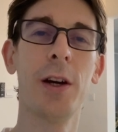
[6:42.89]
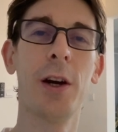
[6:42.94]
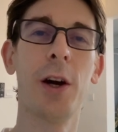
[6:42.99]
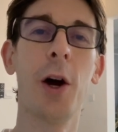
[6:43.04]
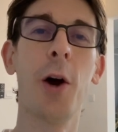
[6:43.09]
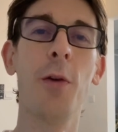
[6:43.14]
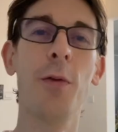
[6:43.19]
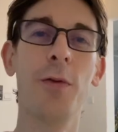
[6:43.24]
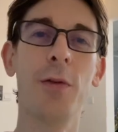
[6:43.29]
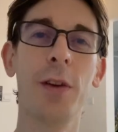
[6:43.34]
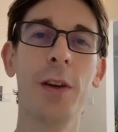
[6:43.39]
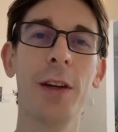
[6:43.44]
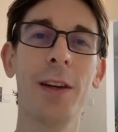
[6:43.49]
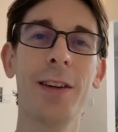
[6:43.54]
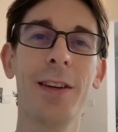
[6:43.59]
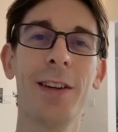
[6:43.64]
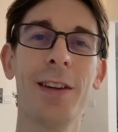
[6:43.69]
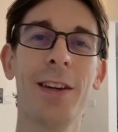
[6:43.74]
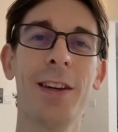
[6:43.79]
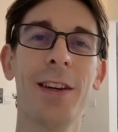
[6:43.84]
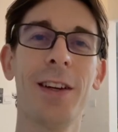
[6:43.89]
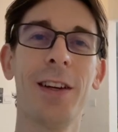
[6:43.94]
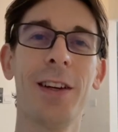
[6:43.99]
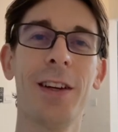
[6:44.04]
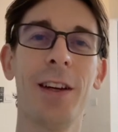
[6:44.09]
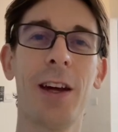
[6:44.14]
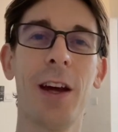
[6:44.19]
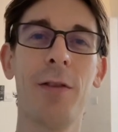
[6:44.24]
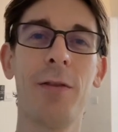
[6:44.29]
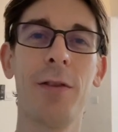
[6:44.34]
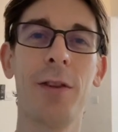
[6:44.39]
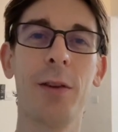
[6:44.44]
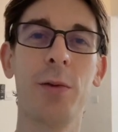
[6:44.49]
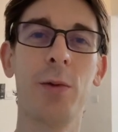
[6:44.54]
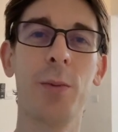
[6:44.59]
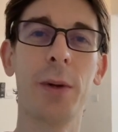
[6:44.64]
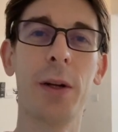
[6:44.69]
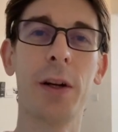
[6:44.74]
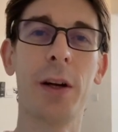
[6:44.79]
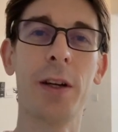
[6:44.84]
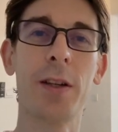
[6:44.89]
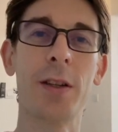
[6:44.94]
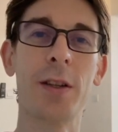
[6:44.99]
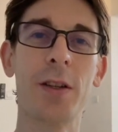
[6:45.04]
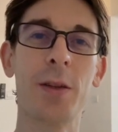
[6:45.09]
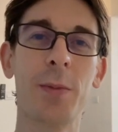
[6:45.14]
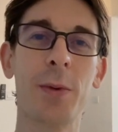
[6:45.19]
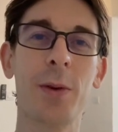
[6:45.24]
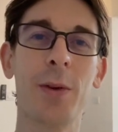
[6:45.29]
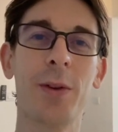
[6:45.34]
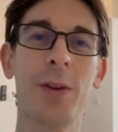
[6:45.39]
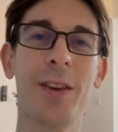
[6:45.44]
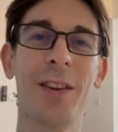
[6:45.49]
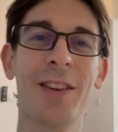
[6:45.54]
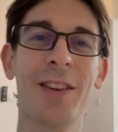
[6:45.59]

Hopefully, everything will be nice and smooth.